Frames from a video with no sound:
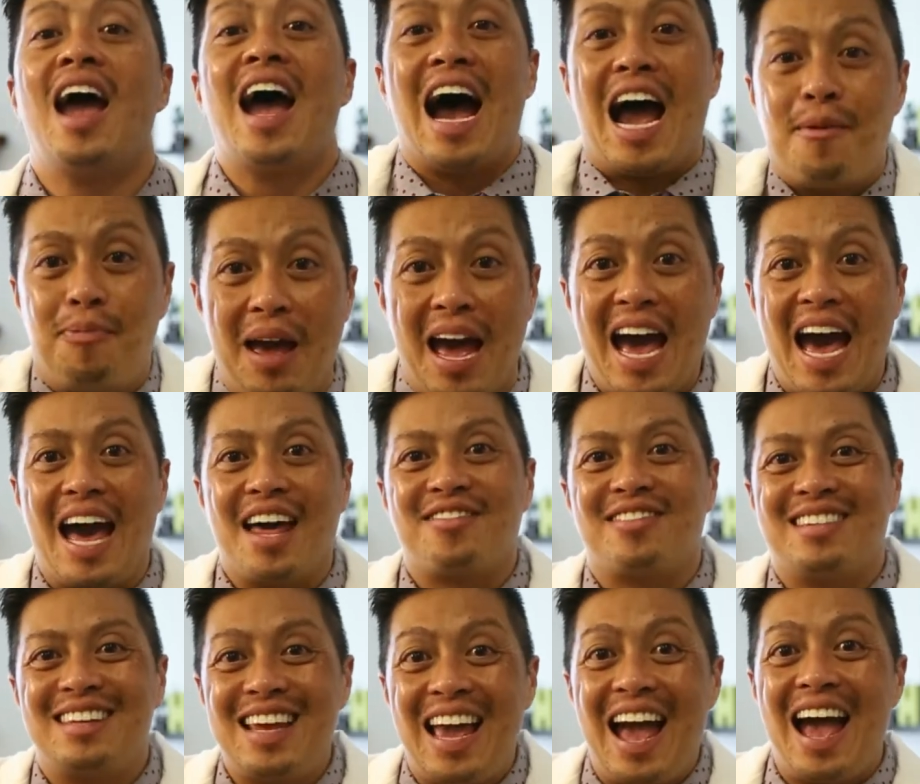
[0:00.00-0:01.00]
I
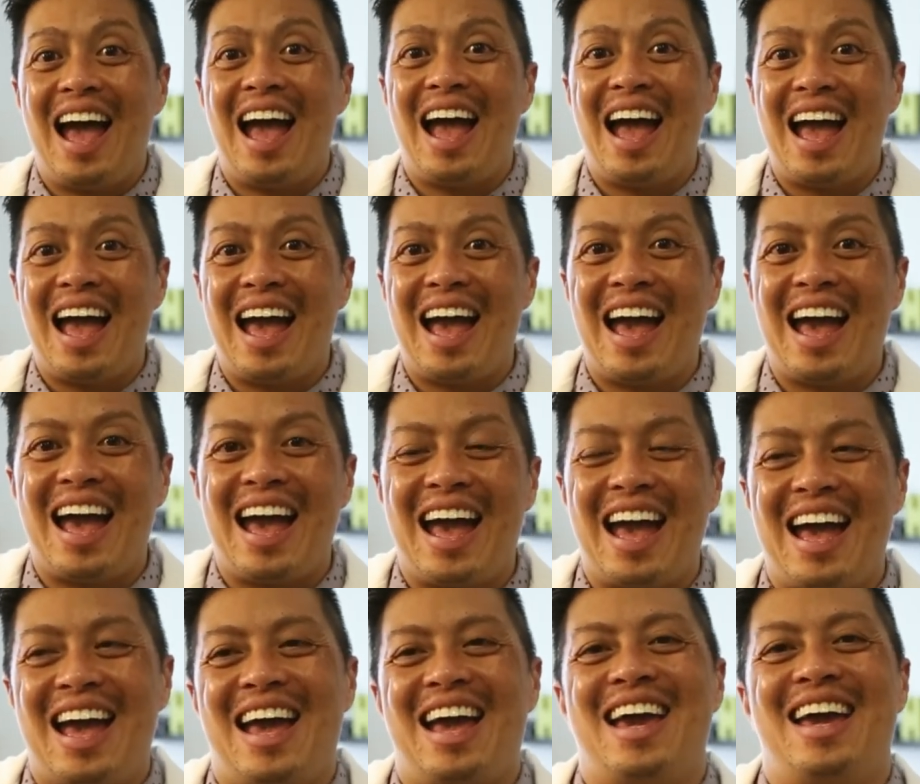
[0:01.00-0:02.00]
passed!
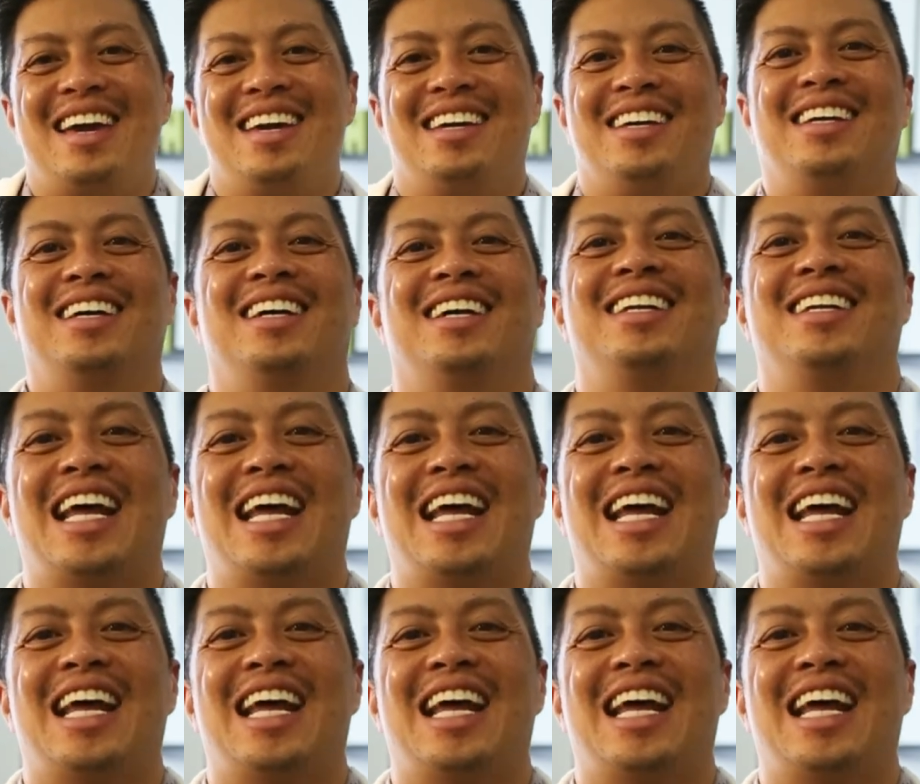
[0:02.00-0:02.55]
Yay!